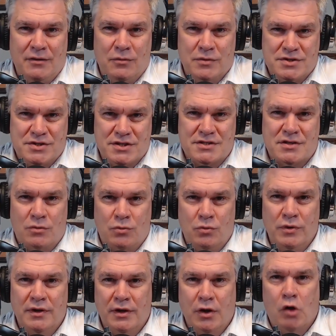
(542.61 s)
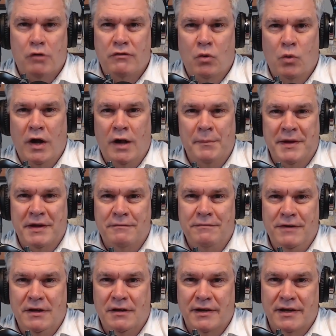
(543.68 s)
was just a really overwhelming
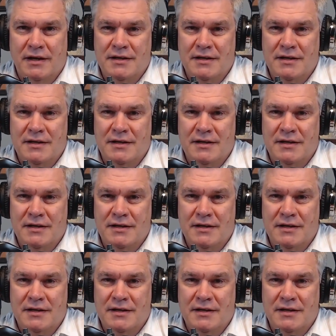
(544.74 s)
feeling,